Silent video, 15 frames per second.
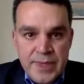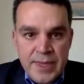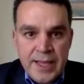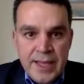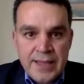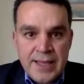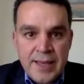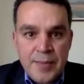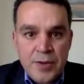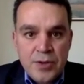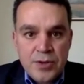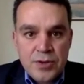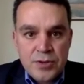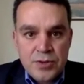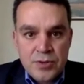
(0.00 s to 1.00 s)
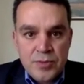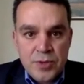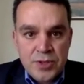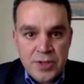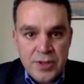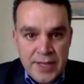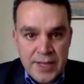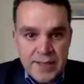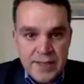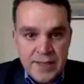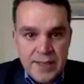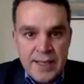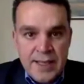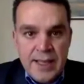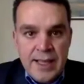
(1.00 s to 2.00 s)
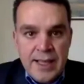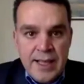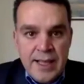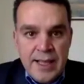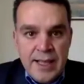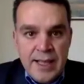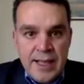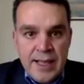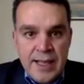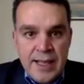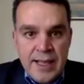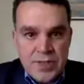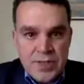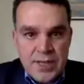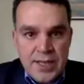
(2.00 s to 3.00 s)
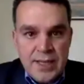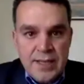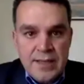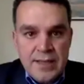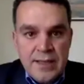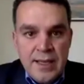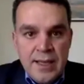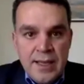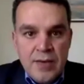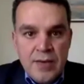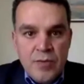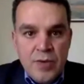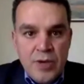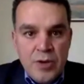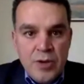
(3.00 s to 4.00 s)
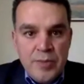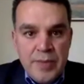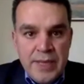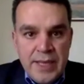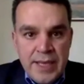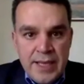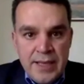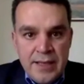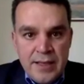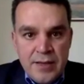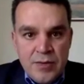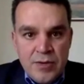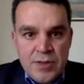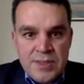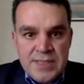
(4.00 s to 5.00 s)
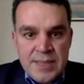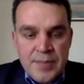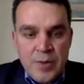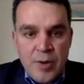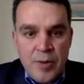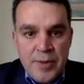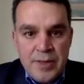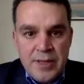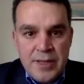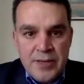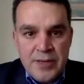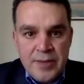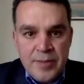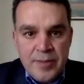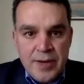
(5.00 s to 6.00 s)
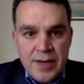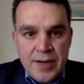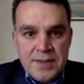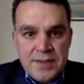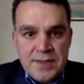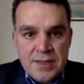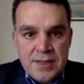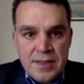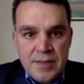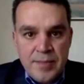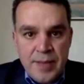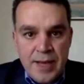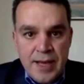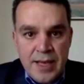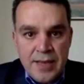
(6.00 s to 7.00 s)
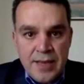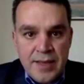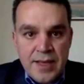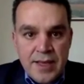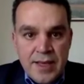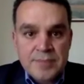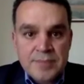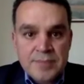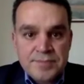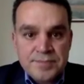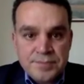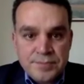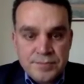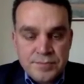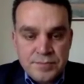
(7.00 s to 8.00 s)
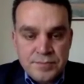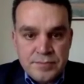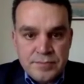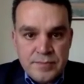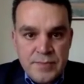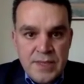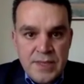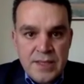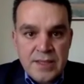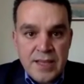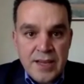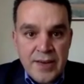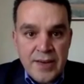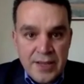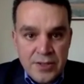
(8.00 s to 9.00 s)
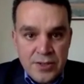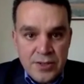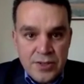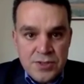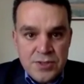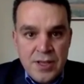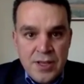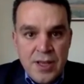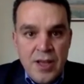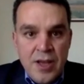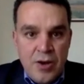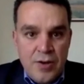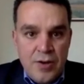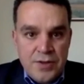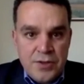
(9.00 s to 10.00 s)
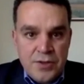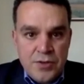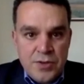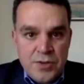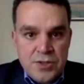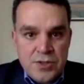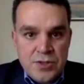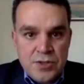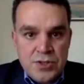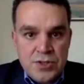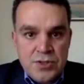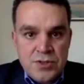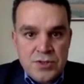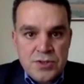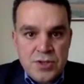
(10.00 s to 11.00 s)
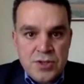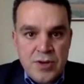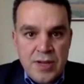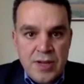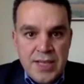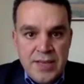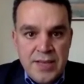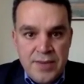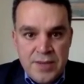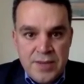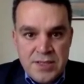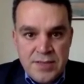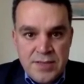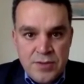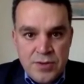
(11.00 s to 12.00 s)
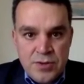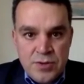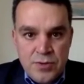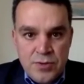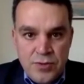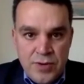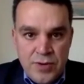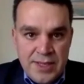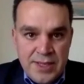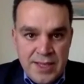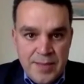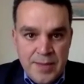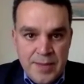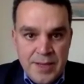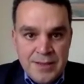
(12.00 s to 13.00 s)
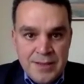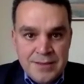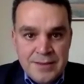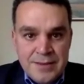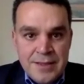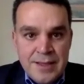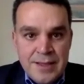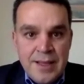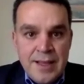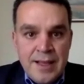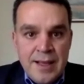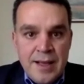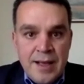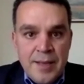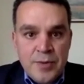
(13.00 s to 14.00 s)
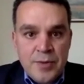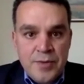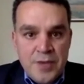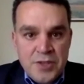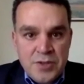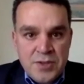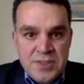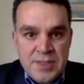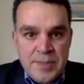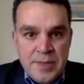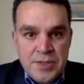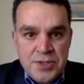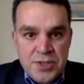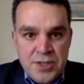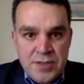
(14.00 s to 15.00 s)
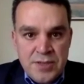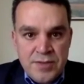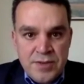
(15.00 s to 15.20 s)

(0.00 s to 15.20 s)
And I'm honored to moderate the discussion today. We will begin with some opening remarks by the directors of the two institutions. So I'll give first the floor to Fuat Keyman, a professor at Sabancı